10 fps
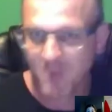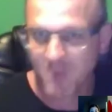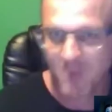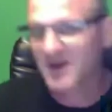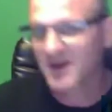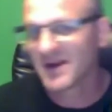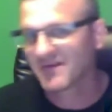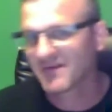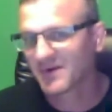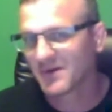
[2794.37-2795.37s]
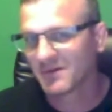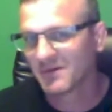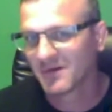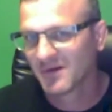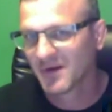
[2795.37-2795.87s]
one in the afternoon.
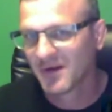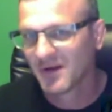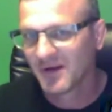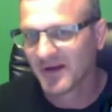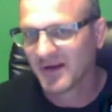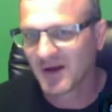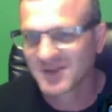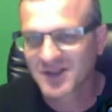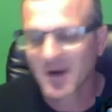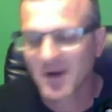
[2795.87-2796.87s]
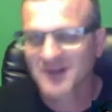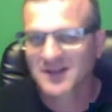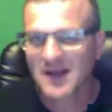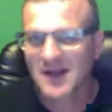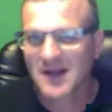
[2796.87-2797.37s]
And I'll just go
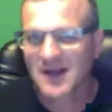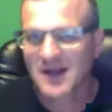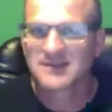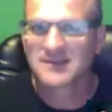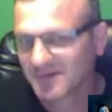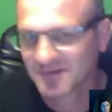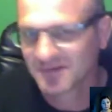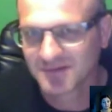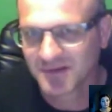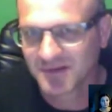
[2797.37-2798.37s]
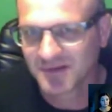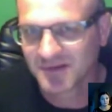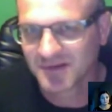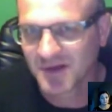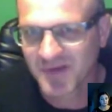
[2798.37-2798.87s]
outside and sit, you know,
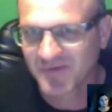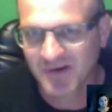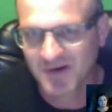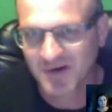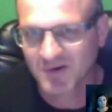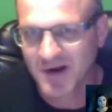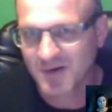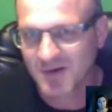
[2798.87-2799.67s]
put my feet on the ground.